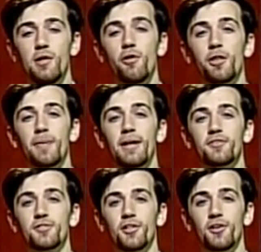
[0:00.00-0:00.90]
while the Pirates
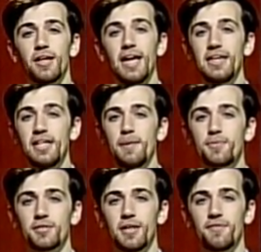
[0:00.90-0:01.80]
return
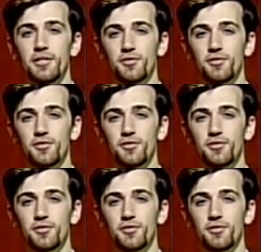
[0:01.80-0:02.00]
88% of their